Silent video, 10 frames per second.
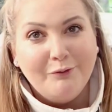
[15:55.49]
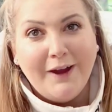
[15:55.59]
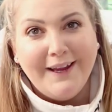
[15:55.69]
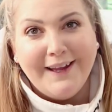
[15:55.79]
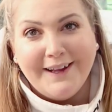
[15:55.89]

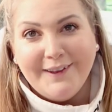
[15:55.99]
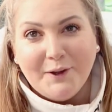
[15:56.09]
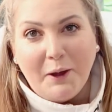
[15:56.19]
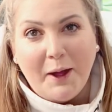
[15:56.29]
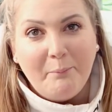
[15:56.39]
Right guys,
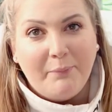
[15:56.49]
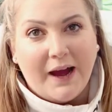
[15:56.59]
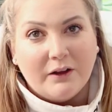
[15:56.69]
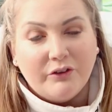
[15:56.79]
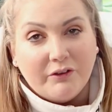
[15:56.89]
so I'm
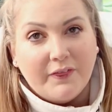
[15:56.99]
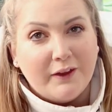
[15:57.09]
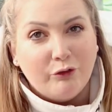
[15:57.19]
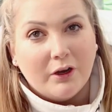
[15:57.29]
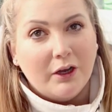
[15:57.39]
back. Sorry,
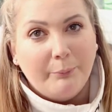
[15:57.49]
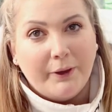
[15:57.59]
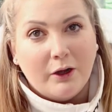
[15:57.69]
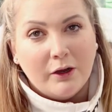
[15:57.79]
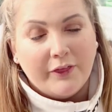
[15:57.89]
that took a little
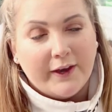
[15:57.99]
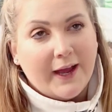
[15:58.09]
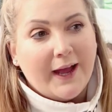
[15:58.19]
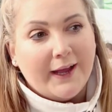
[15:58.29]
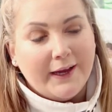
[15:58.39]
bit longer than
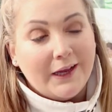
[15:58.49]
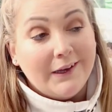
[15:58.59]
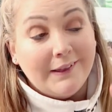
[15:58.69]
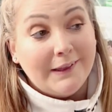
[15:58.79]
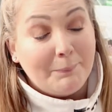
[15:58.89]
I
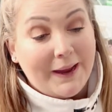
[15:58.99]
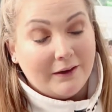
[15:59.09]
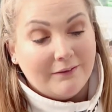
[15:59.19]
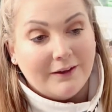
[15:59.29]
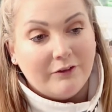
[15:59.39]

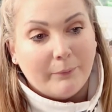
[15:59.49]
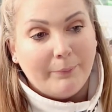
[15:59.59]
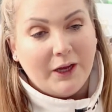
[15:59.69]
expected